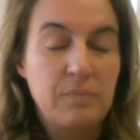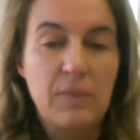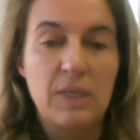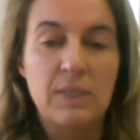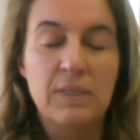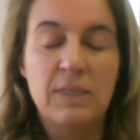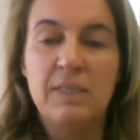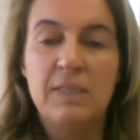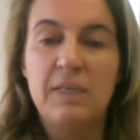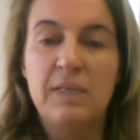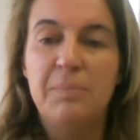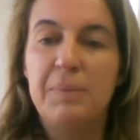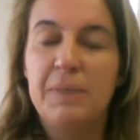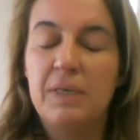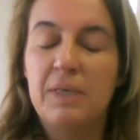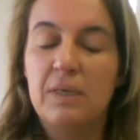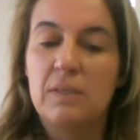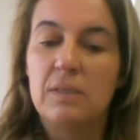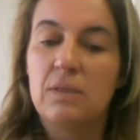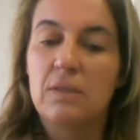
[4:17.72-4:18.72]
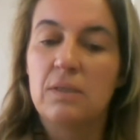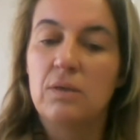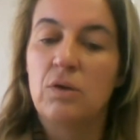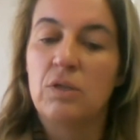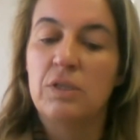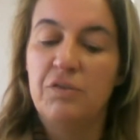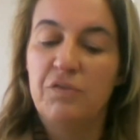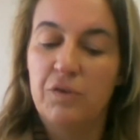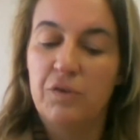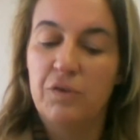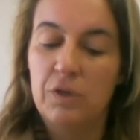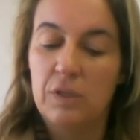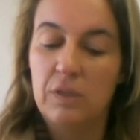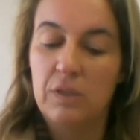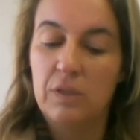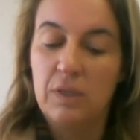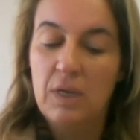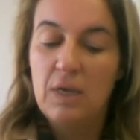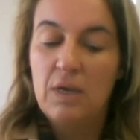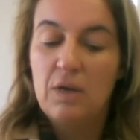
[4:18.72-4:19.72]
the typical olive
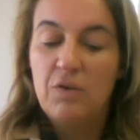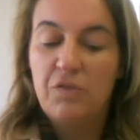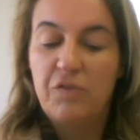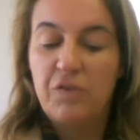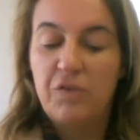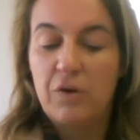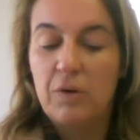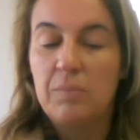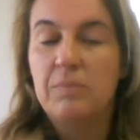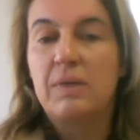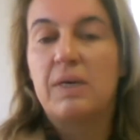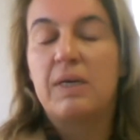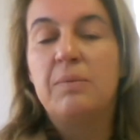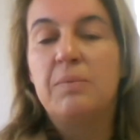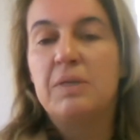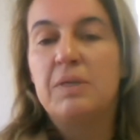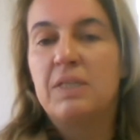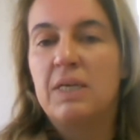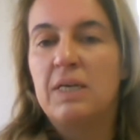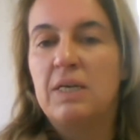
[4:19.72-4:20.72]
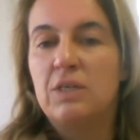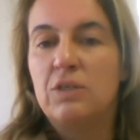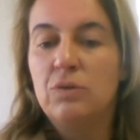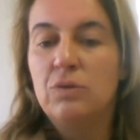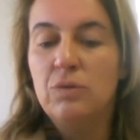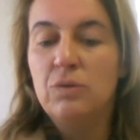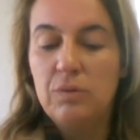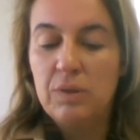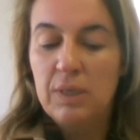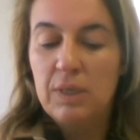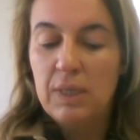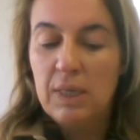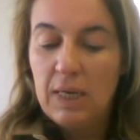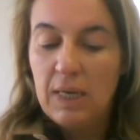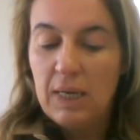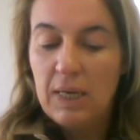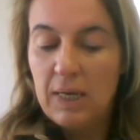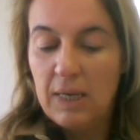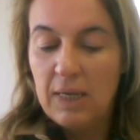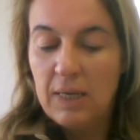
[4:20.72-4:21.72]
oil from Ribatejo
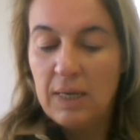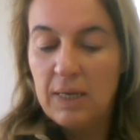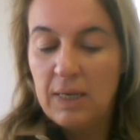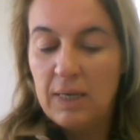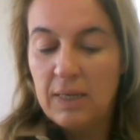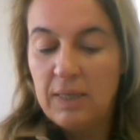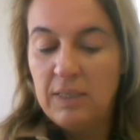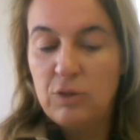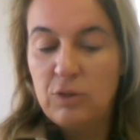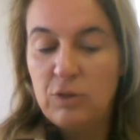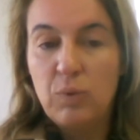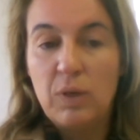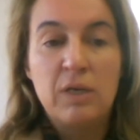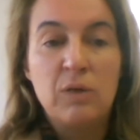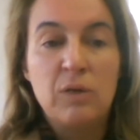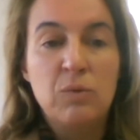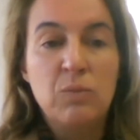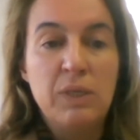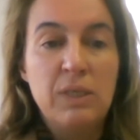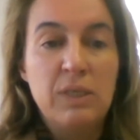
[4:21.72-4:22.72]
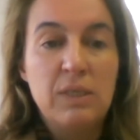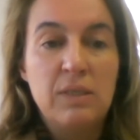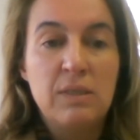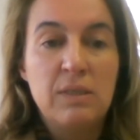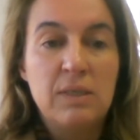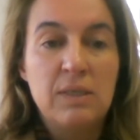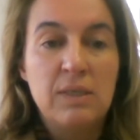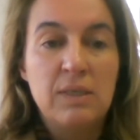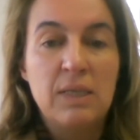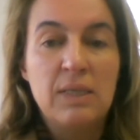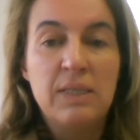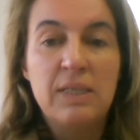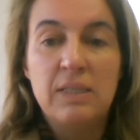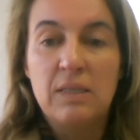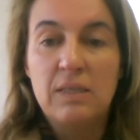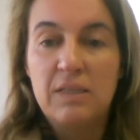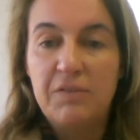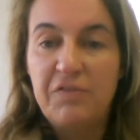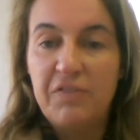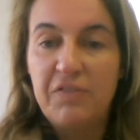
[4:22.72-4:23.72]
is one with a
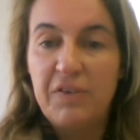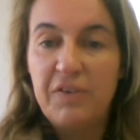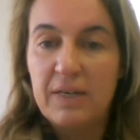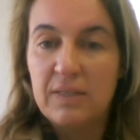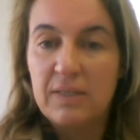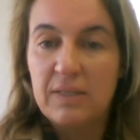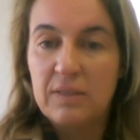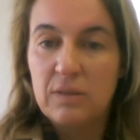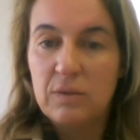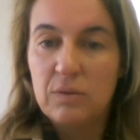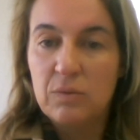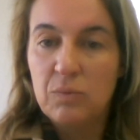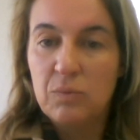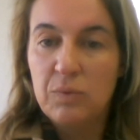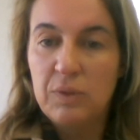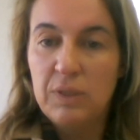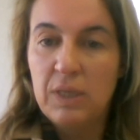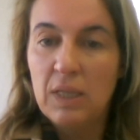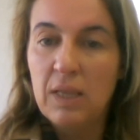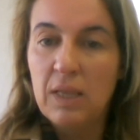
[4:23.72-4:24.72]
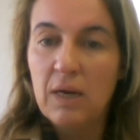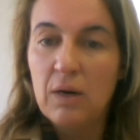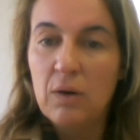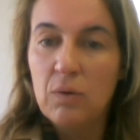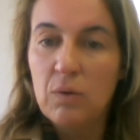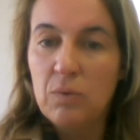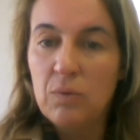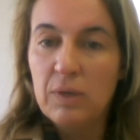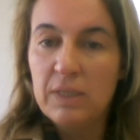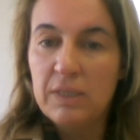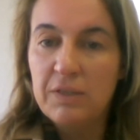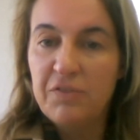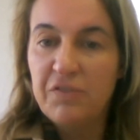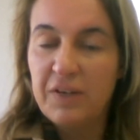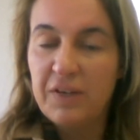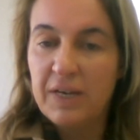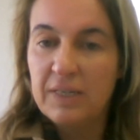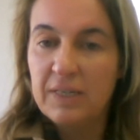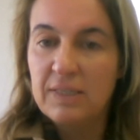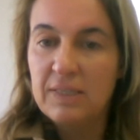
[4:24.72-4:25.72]
little defects. We allow a
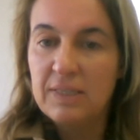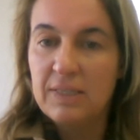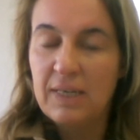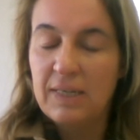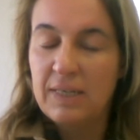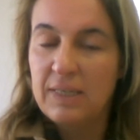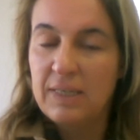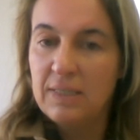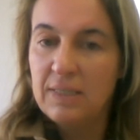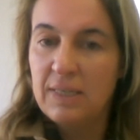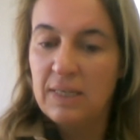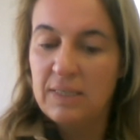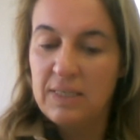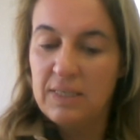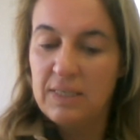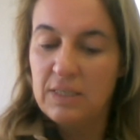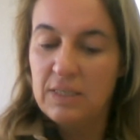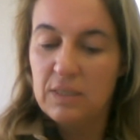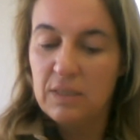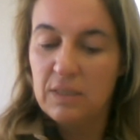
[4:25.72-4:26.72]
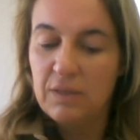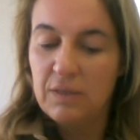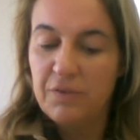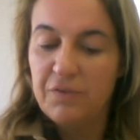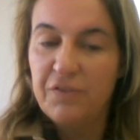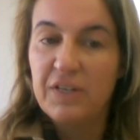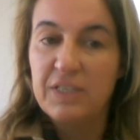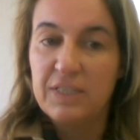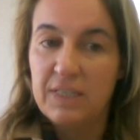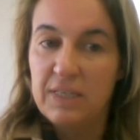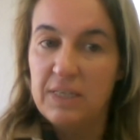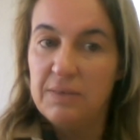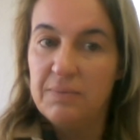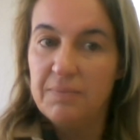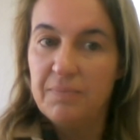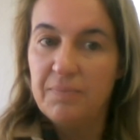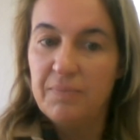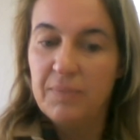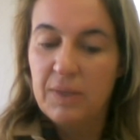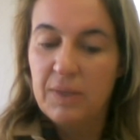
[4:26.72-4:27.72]
defect that is fusty.